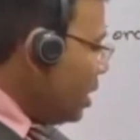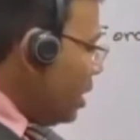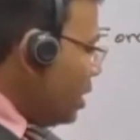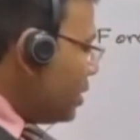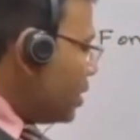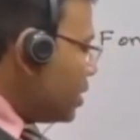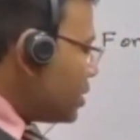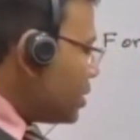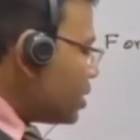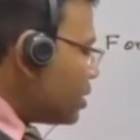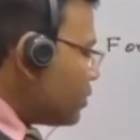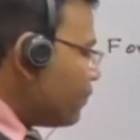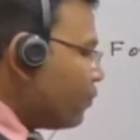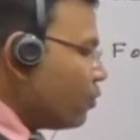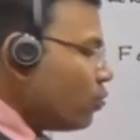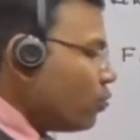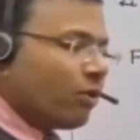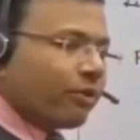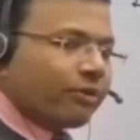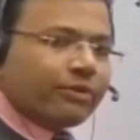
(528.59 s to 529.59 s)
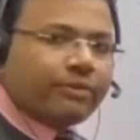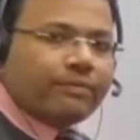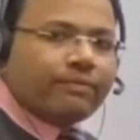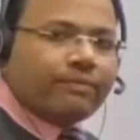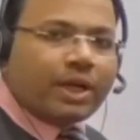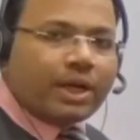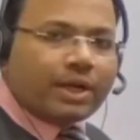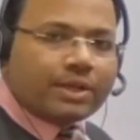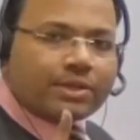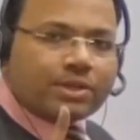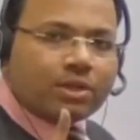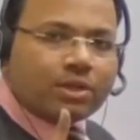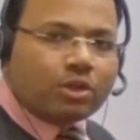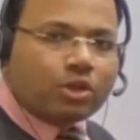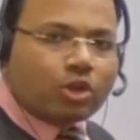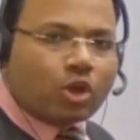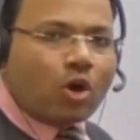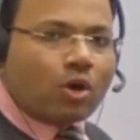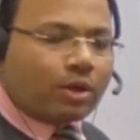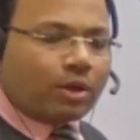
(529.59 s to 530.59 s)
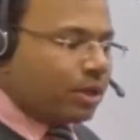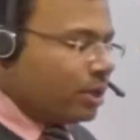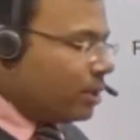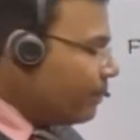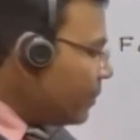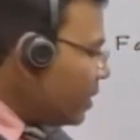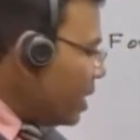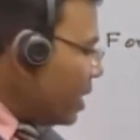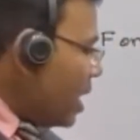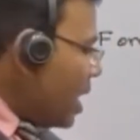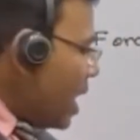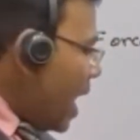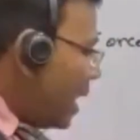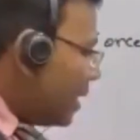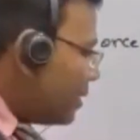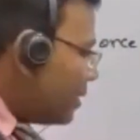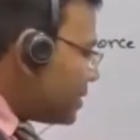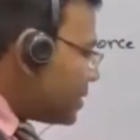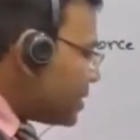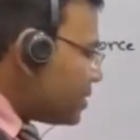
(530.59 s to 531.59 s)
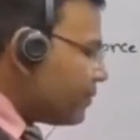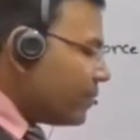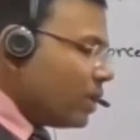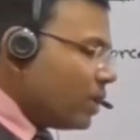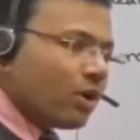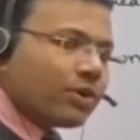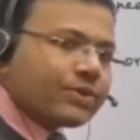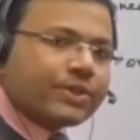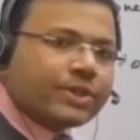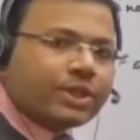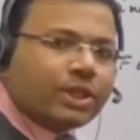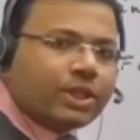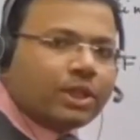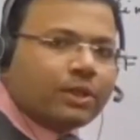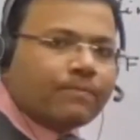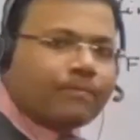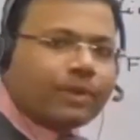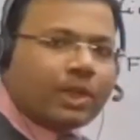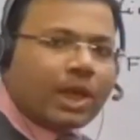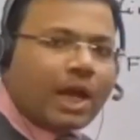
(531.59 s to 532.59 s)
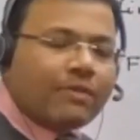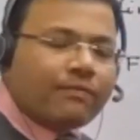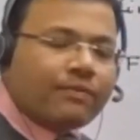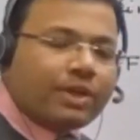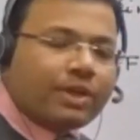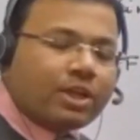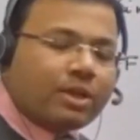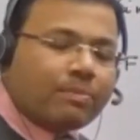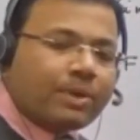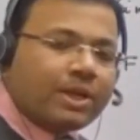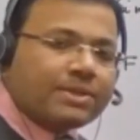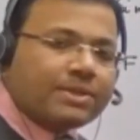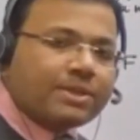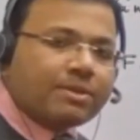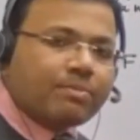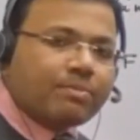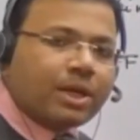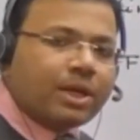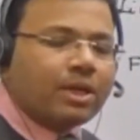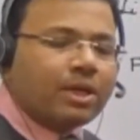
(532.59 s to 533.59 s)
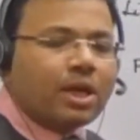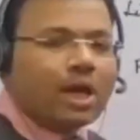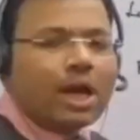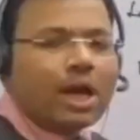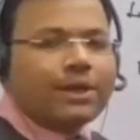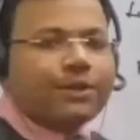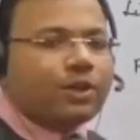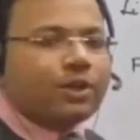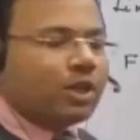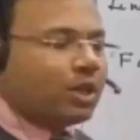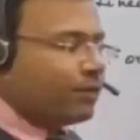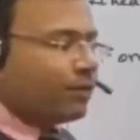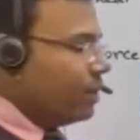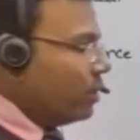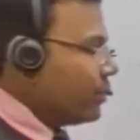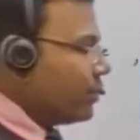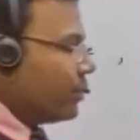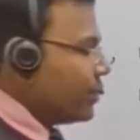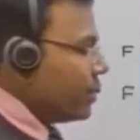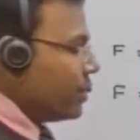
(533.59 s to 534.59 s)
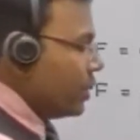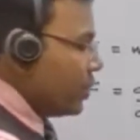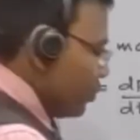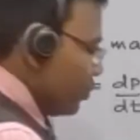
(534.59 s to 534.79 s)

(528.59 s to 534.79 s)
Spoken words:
This is force, that is torque. And this is velocity, and we replace it by angular velocity.